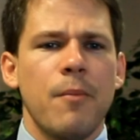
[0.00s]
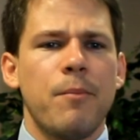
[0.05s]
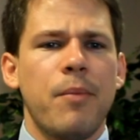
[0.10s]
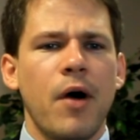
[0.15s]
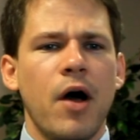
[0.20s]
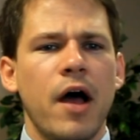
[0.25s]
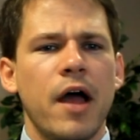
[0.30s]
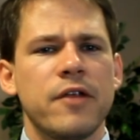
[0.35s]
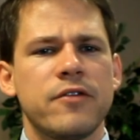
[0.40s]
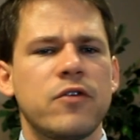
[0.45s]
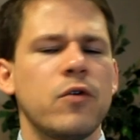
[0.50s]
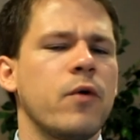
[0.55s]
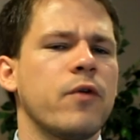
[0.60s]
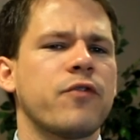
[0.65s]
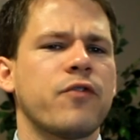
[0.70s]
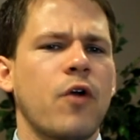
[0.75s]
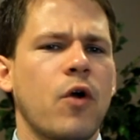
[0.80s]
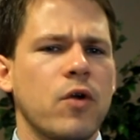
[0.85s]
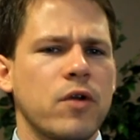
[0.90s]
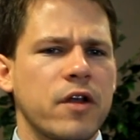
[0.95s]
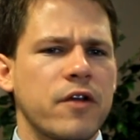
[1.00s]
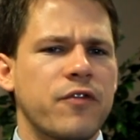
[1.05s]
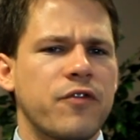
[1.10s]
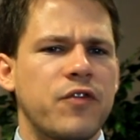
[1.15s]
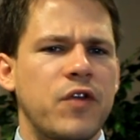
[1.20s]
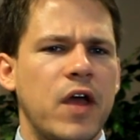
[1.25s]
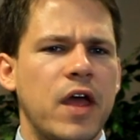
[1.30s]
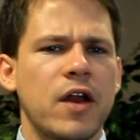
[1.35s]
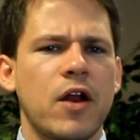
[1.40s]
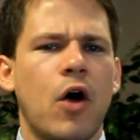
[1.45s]
But to a certain
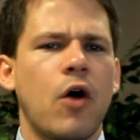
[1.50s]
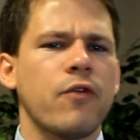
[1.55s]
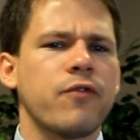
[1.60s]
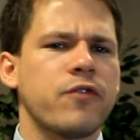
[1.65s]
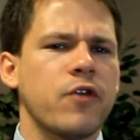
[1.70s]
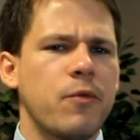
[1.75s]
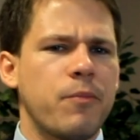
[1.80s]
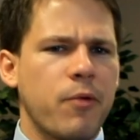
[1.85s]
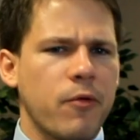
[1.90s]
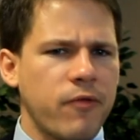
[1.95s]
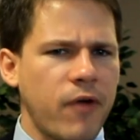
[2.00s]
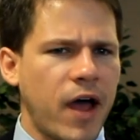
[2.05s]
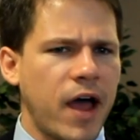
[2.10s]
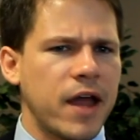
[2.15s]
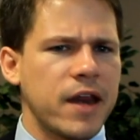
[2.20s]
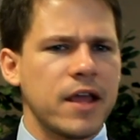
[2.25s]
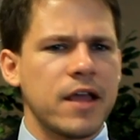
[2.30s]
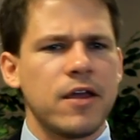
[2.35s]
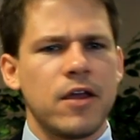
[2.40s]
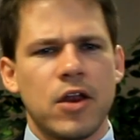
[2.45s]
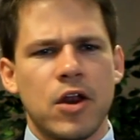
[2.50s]
extent, also providing,